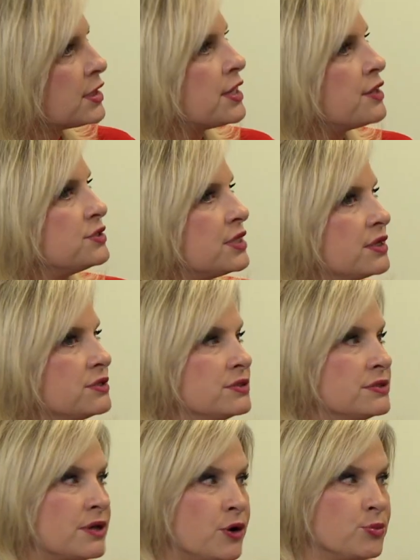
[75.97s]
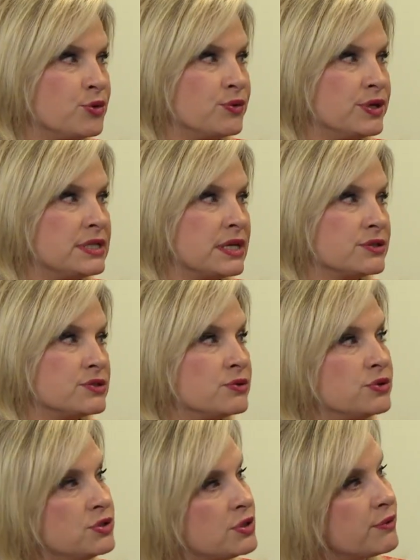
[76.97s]
Now you said it's open retail, so
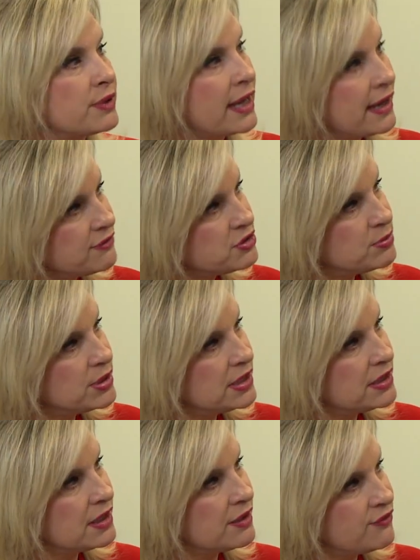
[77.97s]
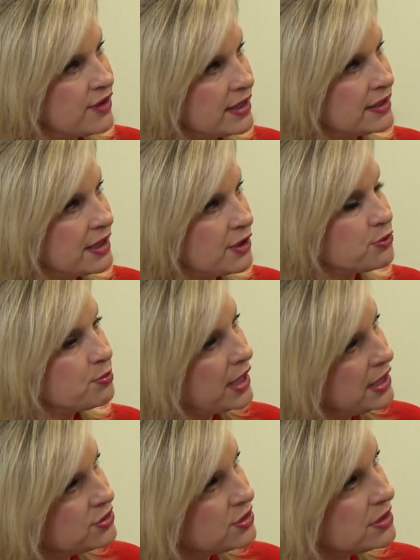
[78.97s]
you don't have to be a Valley Health
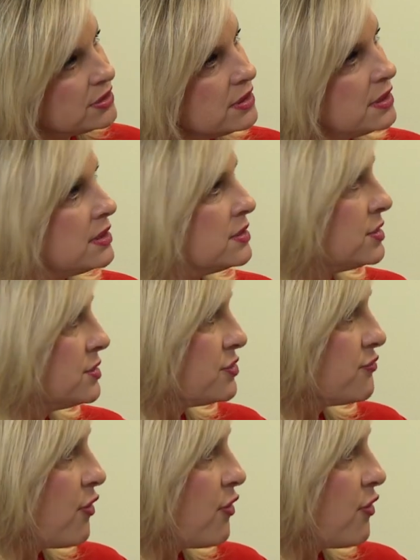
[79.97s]
patient to use the